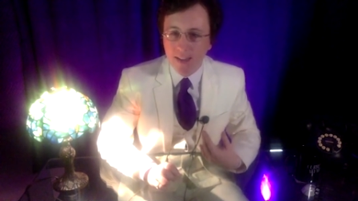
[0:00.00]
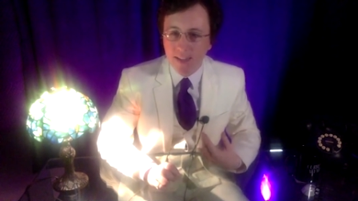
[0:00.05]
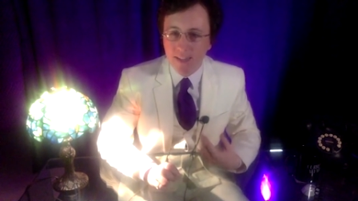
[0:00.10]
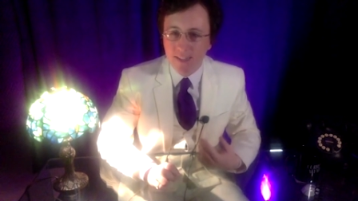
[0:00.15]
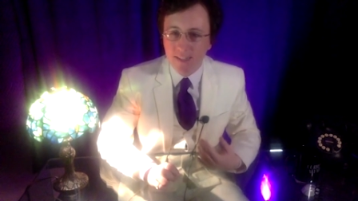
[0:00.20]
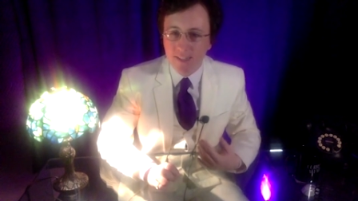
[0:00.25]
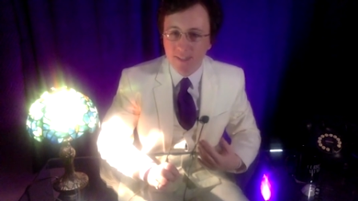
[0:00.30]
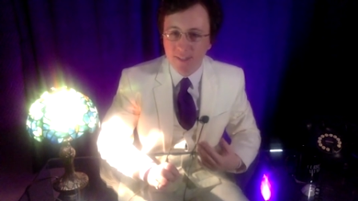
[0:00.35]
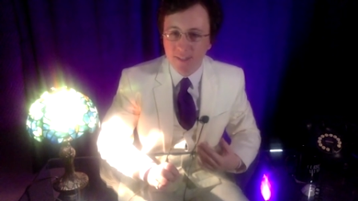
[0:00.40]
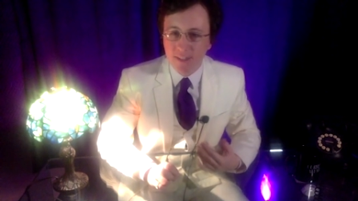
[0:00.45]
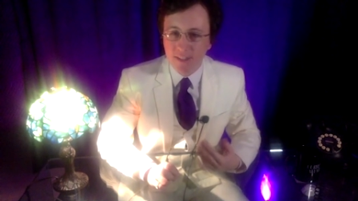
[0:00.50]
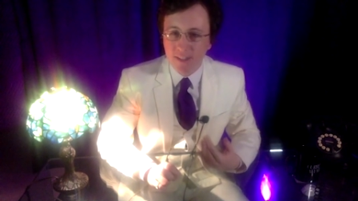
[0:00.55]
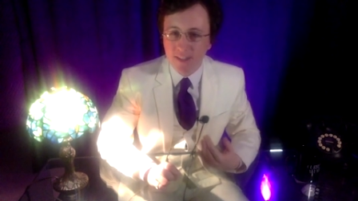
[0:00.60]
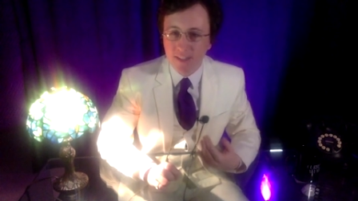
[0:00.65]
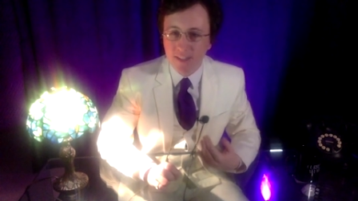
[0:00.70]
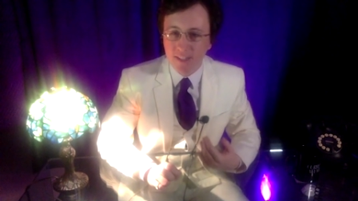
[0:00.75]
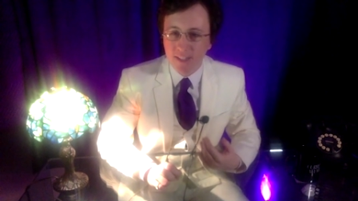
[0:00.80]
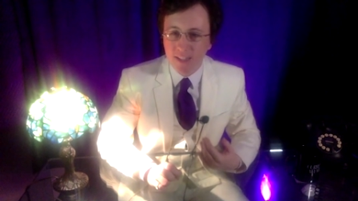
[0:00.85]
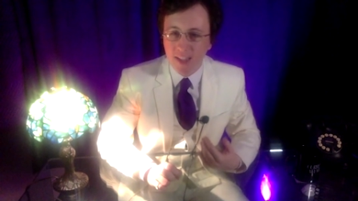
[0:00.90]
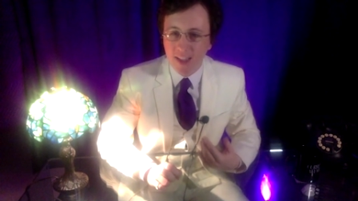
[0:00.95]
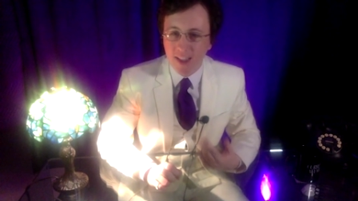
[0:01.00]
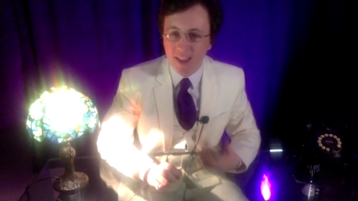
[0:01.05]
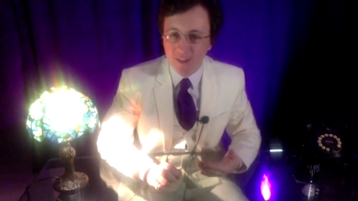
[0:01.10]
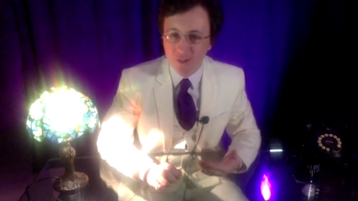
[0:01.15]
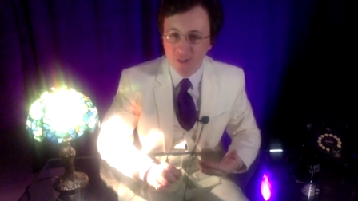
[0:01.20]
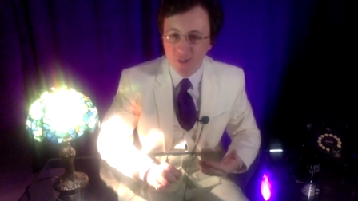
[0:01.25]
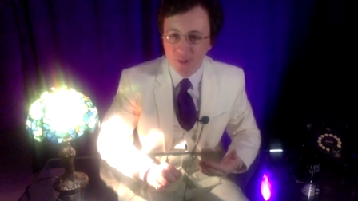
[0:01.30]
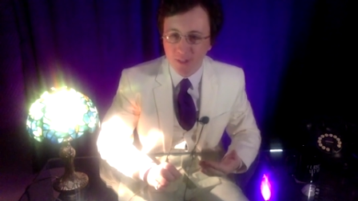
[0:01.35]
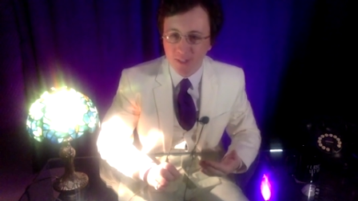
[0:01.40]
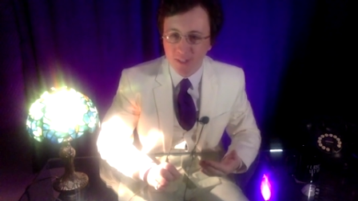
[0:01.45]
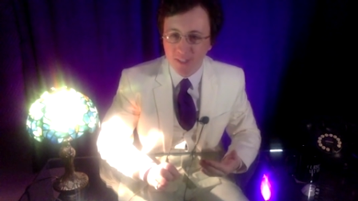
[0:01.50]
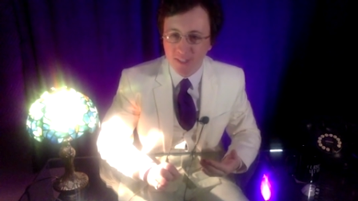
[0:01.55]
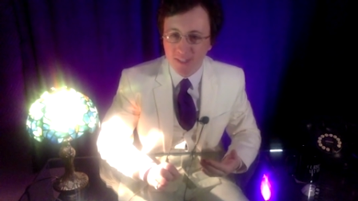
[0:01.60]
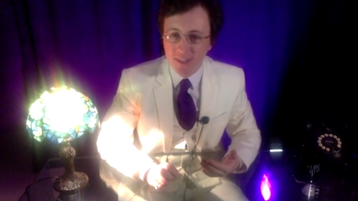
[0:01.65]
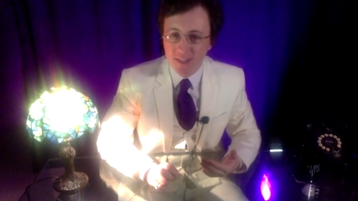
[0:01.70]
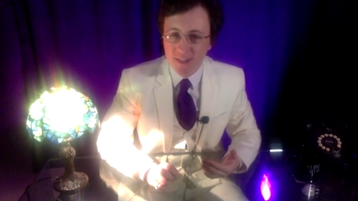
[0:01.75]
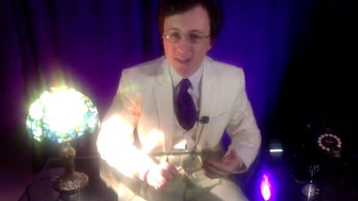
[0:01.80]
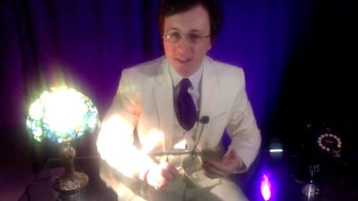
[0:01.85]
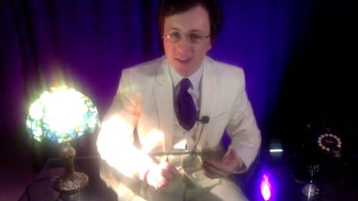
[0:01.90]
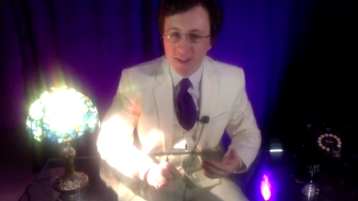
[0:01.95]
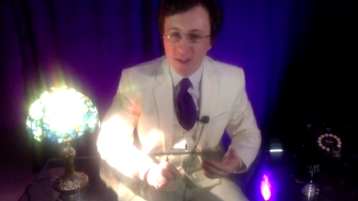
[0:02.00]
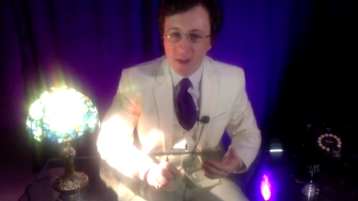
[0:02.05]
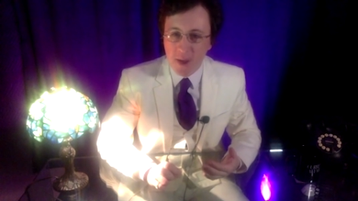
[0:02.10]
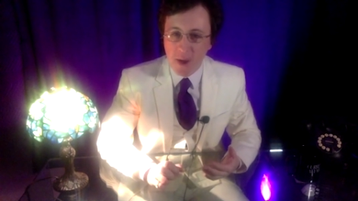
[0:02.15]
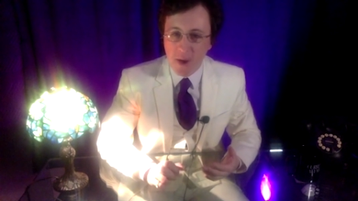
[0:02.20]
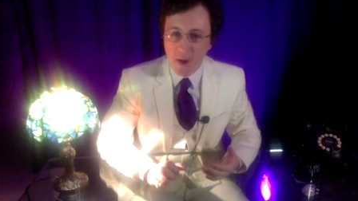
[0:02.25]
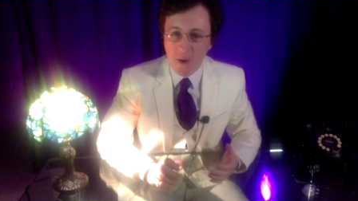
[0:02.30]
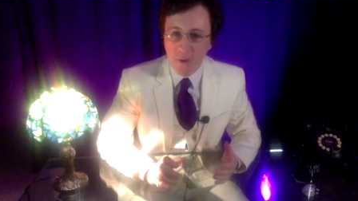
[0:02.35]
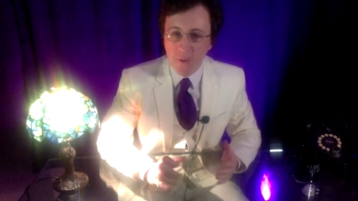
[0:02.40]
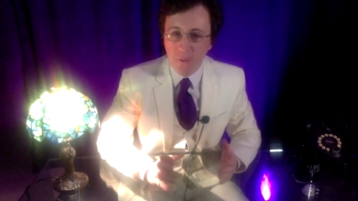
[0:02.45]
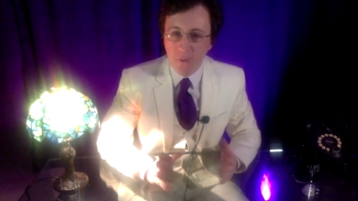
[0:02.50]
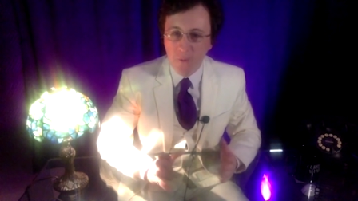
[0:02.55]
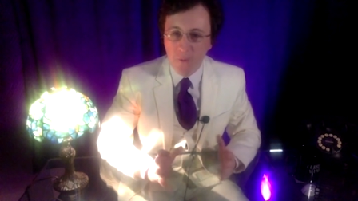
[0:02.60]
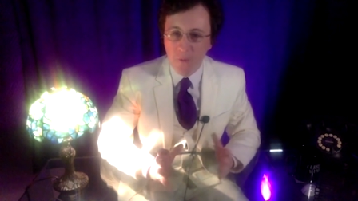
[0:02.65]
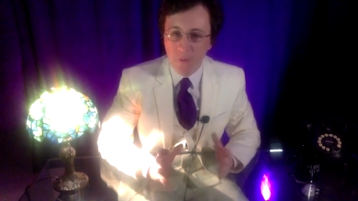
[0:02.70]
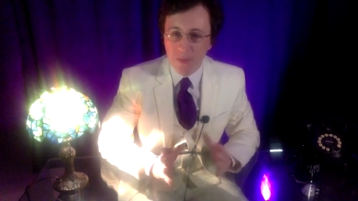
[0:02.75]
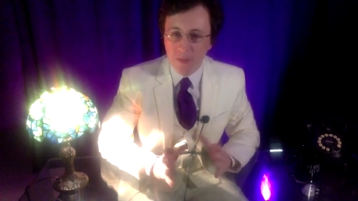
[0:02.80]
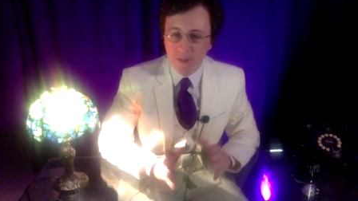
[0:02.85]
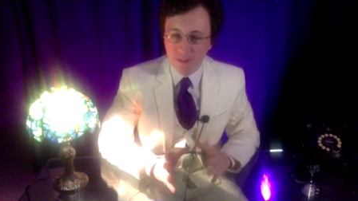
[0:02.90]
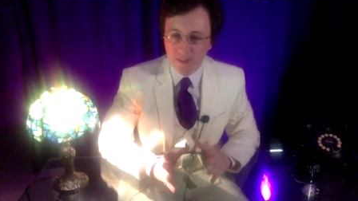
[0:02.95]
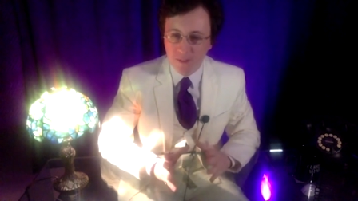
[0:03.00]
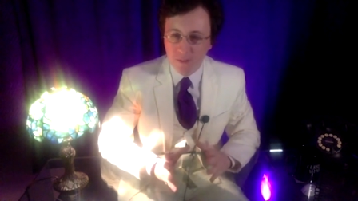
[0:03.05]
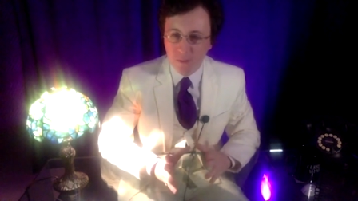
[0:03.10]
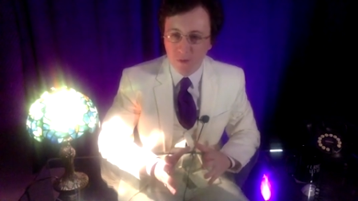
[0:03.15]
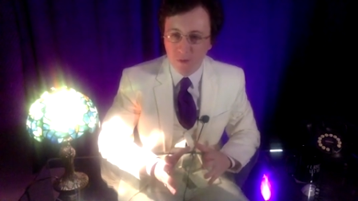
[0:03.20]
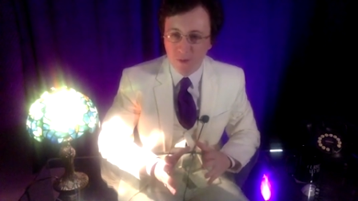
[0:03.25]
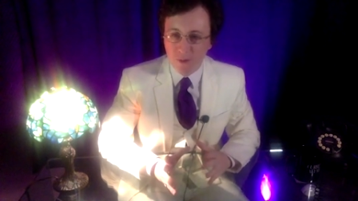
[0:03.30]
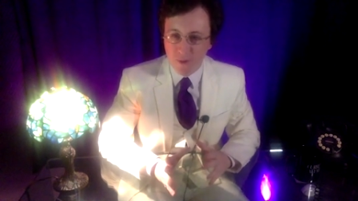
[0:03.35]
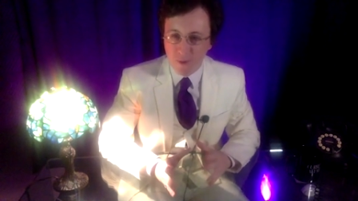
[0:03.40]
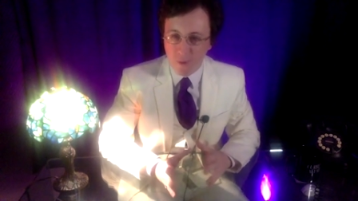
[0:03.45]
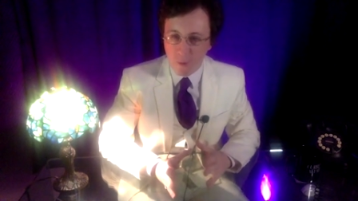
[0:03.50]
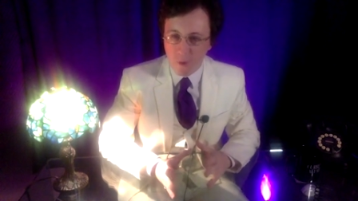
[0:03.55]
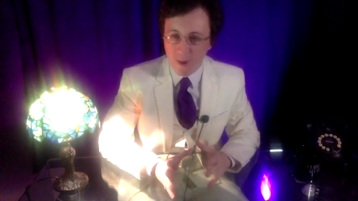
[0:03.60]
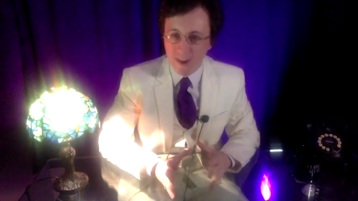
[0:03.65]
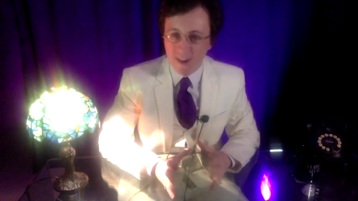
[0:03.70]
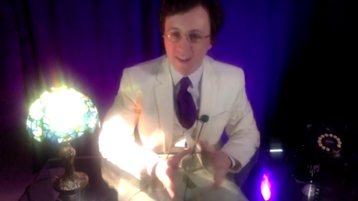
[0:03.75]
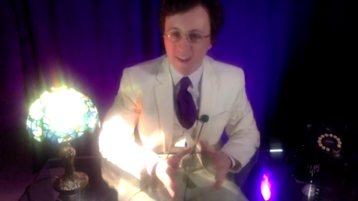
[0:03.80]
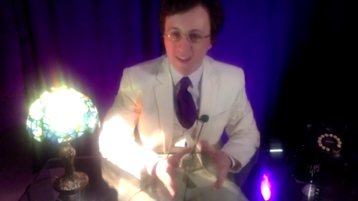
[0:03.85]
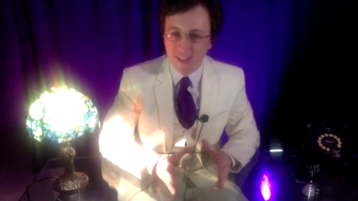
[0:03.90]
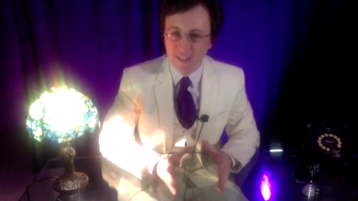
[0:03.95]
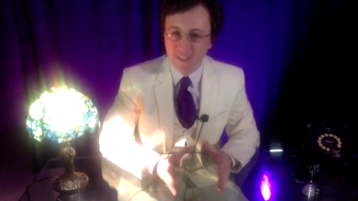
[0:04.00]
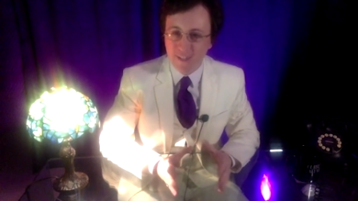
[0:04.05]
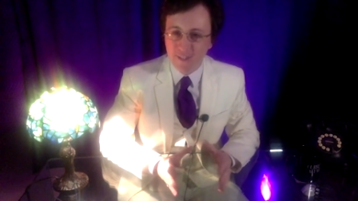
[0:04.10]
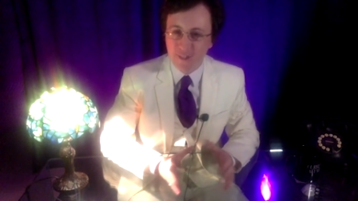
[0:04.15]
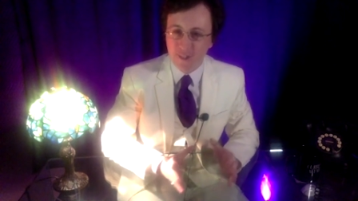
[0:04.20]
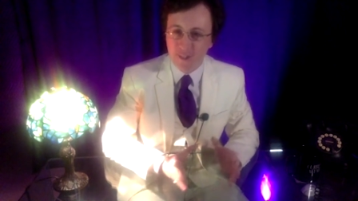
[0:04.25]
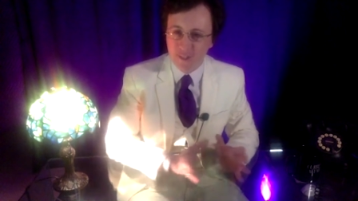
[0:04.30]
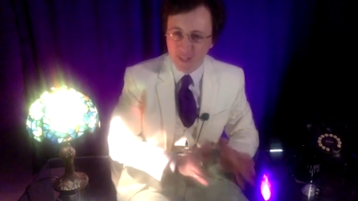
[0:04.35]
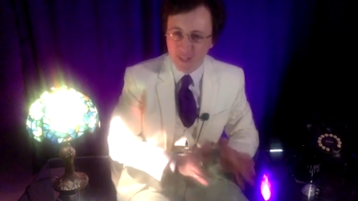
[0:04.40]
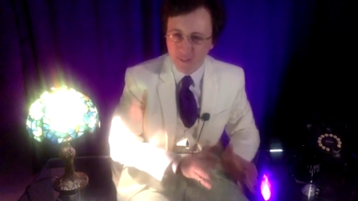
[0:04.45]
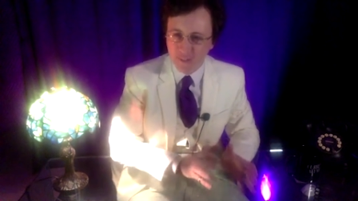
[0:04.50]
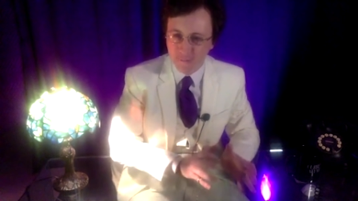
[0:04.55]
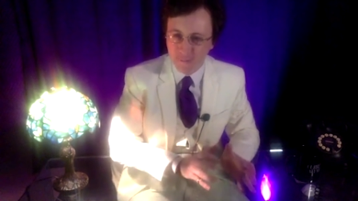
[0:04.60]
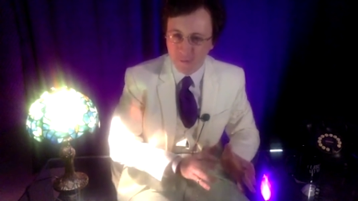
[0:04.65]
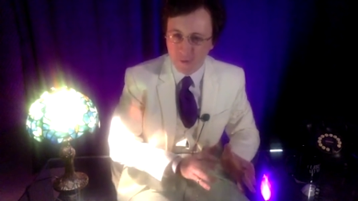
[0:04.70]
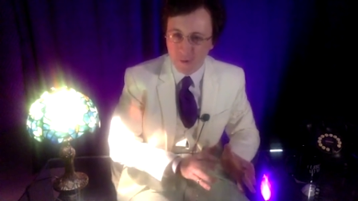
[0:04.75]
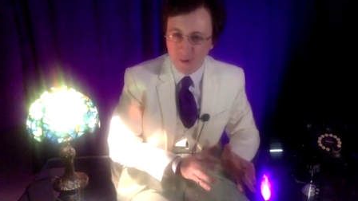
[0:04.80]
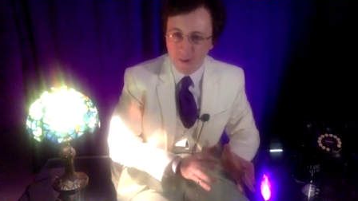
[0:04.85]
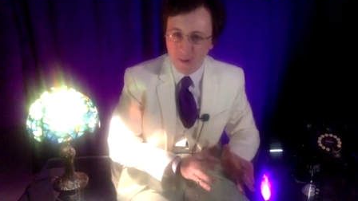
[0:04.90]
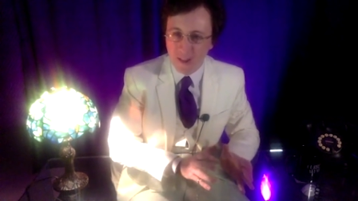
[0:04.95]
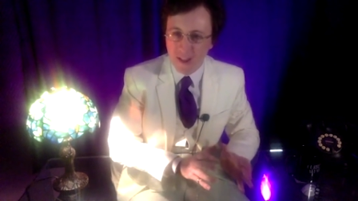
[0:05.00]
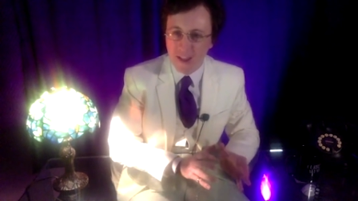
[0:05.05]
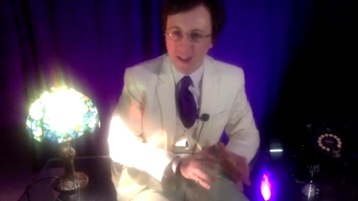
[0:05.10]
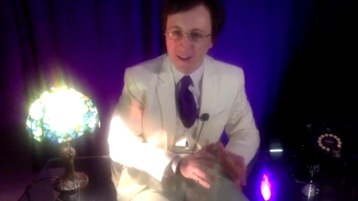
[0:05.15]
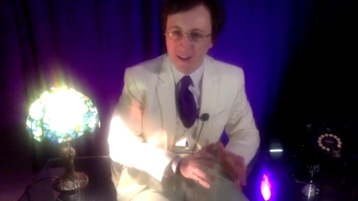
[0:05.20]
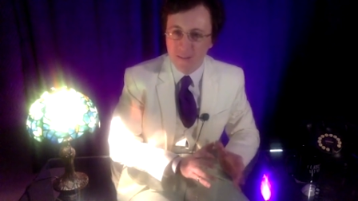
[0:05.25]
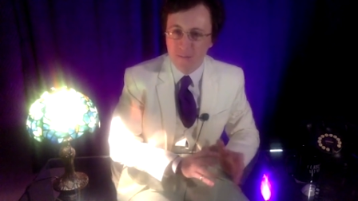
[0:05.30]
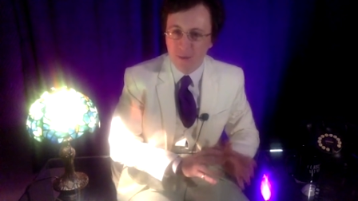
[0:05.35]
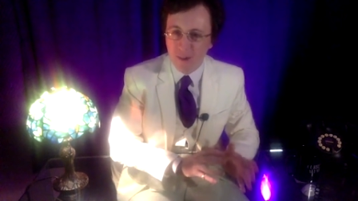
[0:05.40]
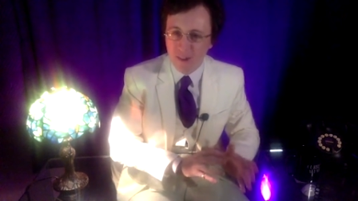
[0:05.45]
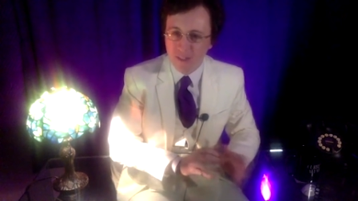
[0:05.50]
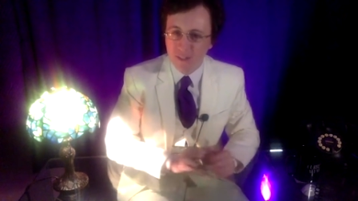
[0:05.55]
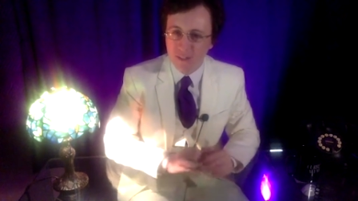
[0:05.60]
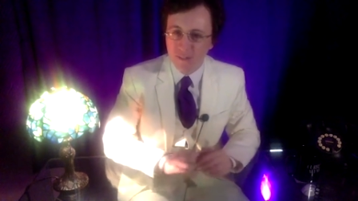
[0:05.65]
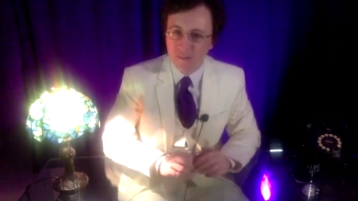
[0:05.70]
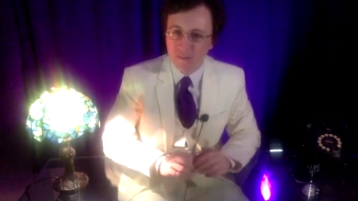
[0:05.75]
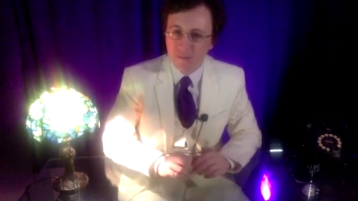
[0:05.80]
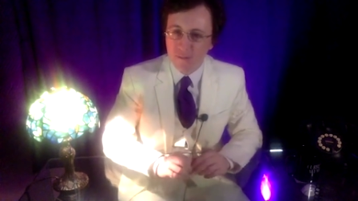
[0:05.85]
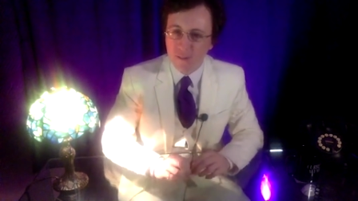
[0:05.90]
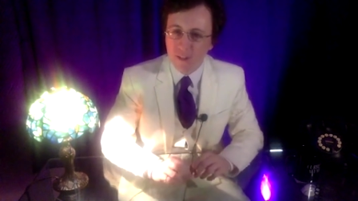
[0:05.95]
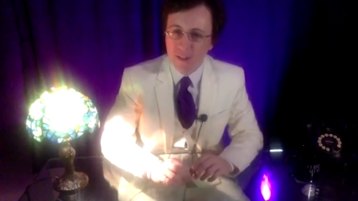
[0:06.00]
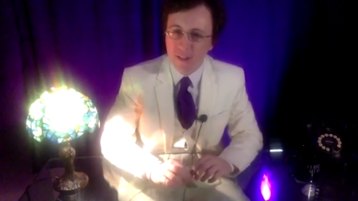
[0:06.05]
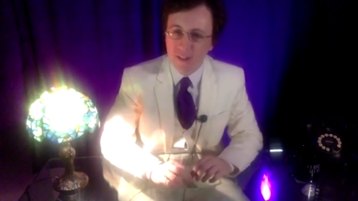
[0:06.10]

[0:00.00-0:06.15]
is that actually this was quite a successful and impressive